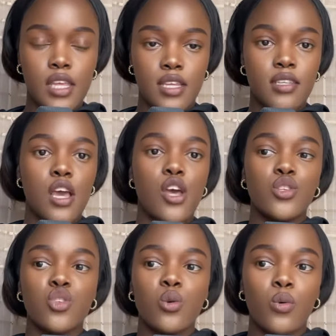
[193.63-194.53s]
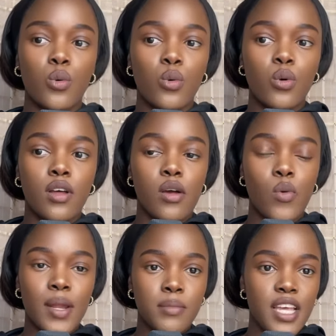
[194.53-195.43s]
Yes, so when
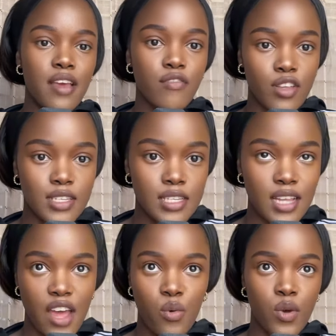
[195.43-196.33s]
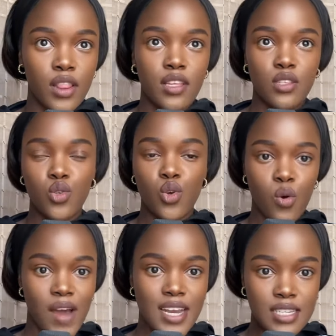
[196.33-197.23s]
I'm saying versus, I don't want this to go
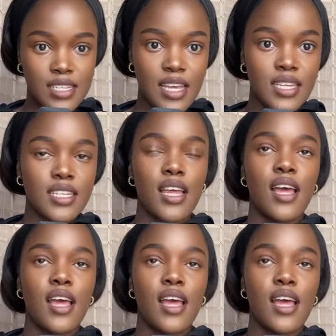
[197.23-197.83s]
unsaid.